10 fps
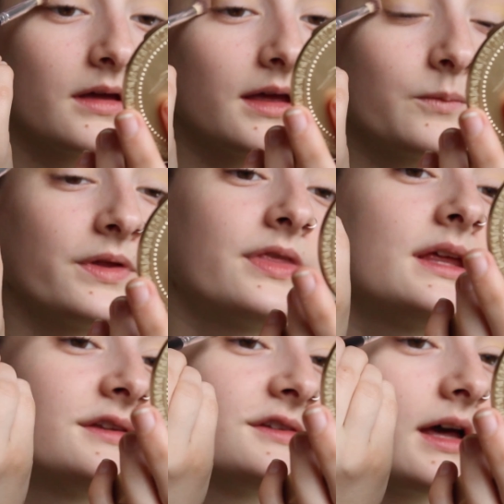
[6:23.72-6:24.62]
And with
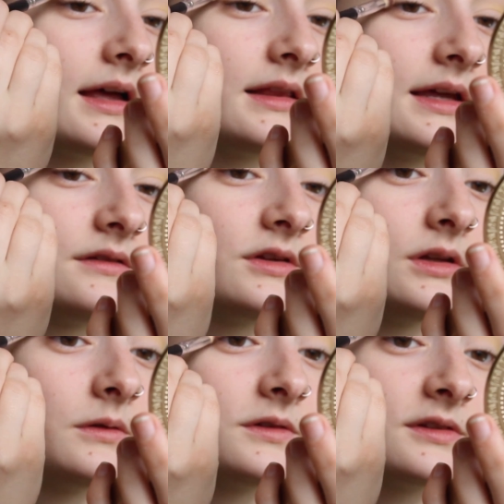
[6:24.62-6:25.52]
this, I like to
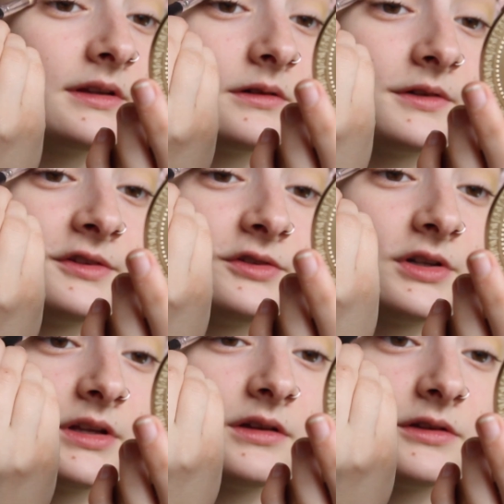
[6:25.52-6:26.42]
use little
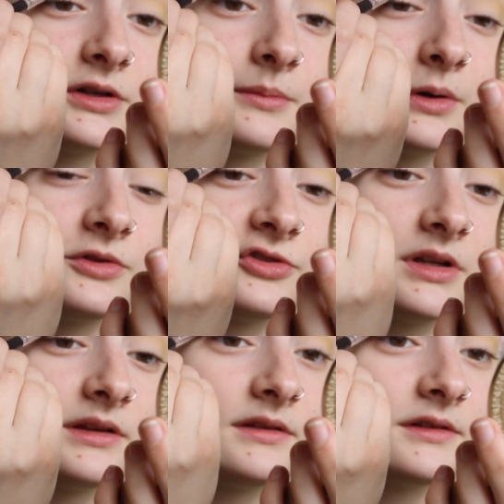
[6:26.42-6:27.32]
circular
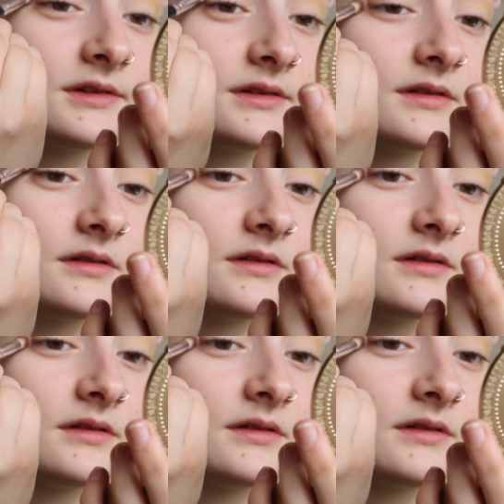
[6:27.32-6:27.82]
motions.